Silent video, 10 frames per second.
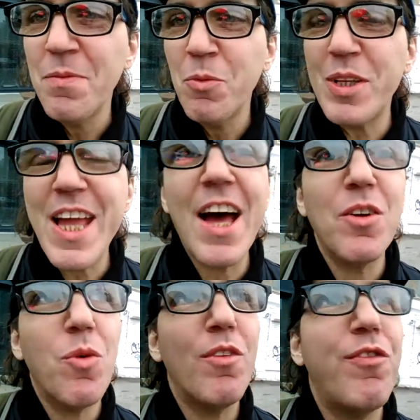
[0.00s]
We're down
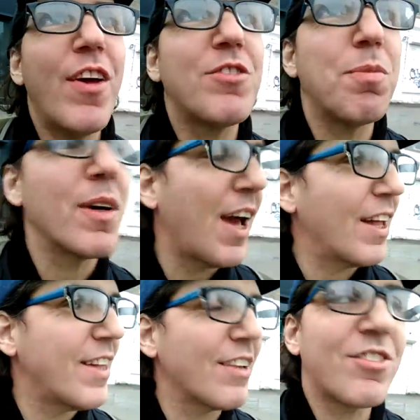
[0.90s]
to one Facebook
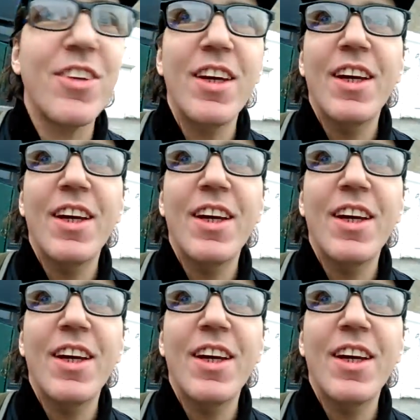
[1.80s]
ad. That's